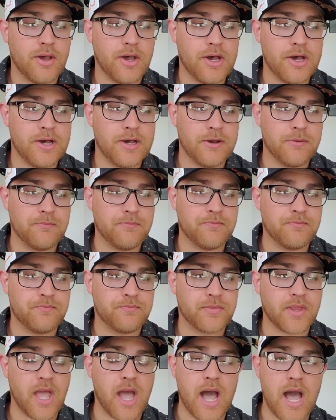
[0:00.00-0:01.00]

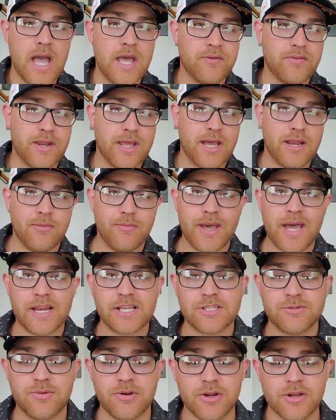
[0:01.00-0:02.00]
I haven't had a bad
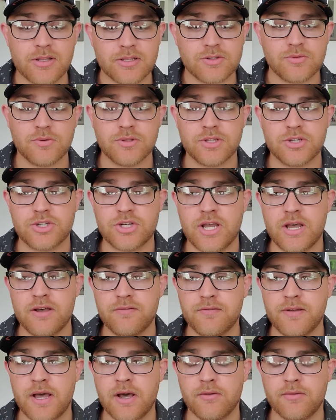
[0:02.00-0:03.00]
experience with the
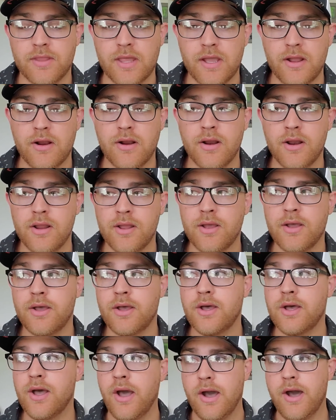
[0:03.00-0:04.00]
chef out there.
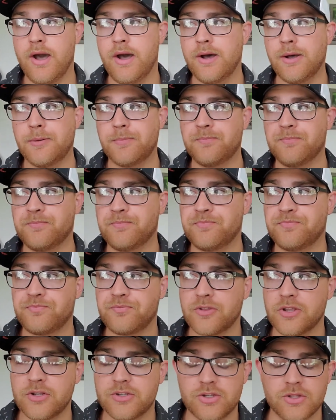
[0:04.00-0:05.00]

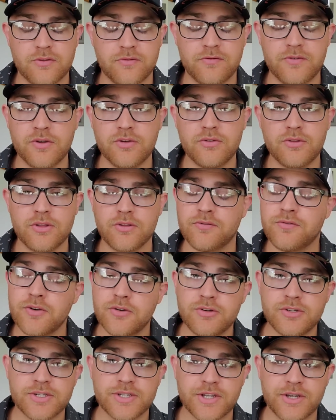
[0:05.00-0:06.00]
So the
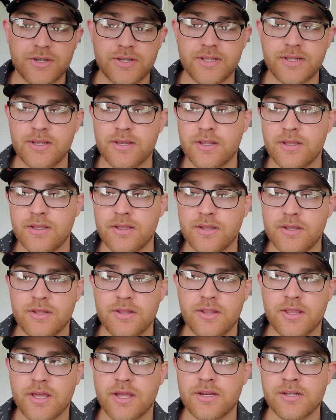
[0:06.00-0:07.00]
food is good.
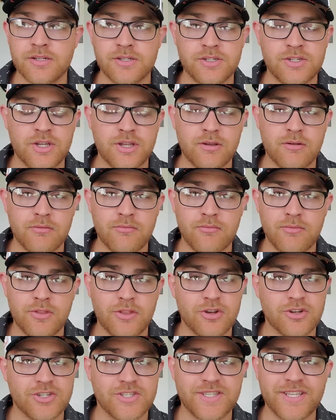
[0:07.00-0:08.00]
They got a gym.
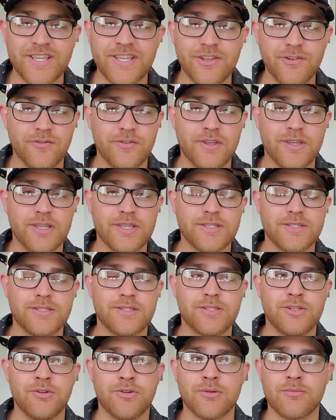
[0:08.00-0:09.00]
There's TVs.
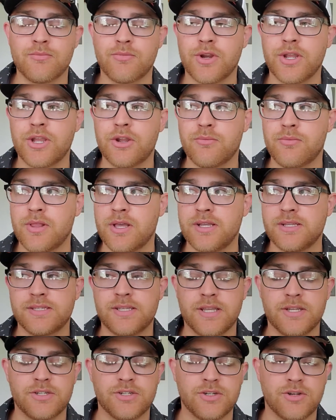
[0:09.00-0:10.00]
You can bring your
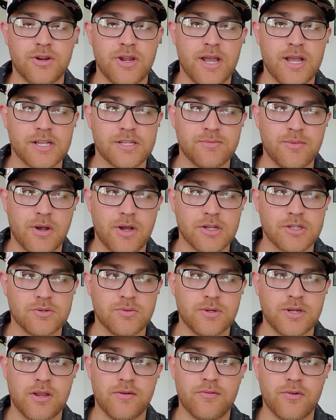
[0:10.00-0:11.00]
PlayStation, your Xbox,
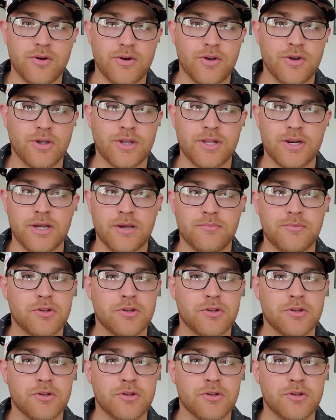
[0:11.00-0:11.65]
whatever, hook it up.